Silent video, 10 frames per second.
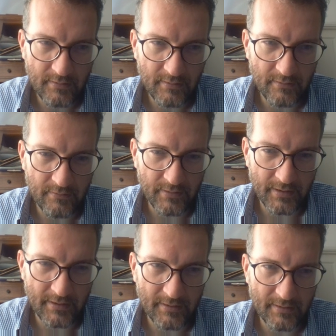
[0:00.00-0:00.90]
Right.
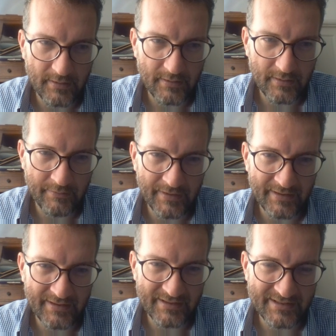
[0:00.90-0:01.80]
I mean,
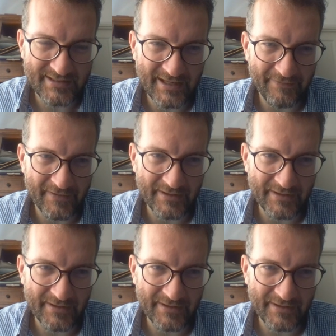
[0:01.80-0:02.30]
there's definitely